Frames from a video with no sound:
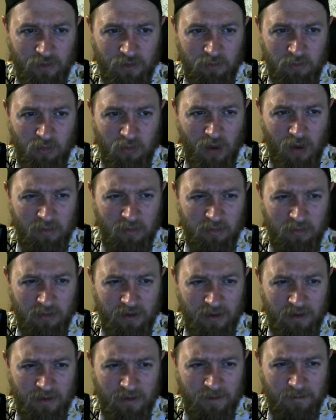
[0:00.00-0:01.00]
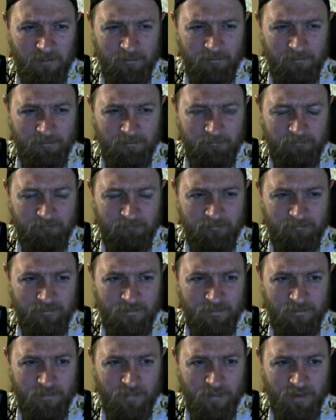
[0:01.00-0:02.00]
It's probably
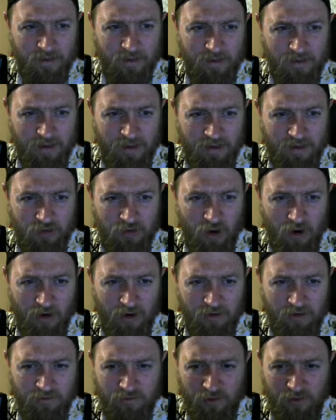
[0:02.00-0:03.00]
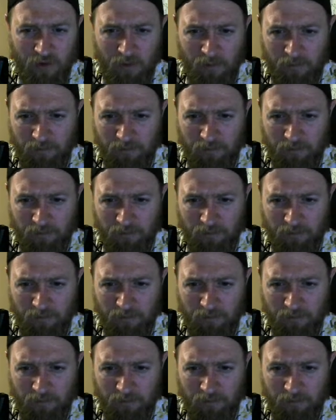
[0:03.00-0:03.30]
in target info.